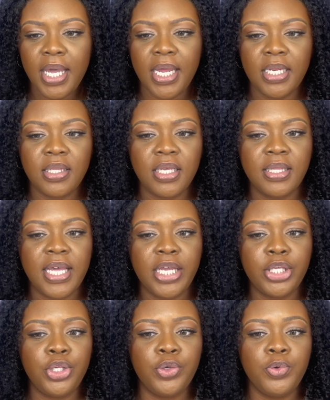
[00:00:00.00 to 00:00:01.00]
anything
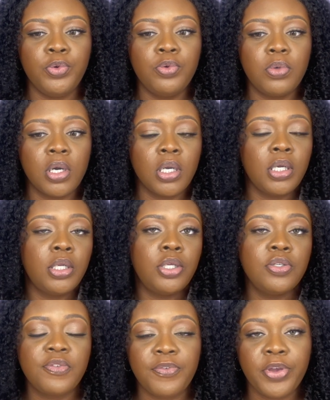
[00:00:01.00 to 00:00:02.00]
that you are going to
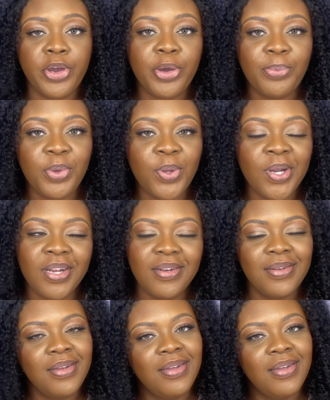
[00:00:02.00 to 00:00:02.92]
use for your computer.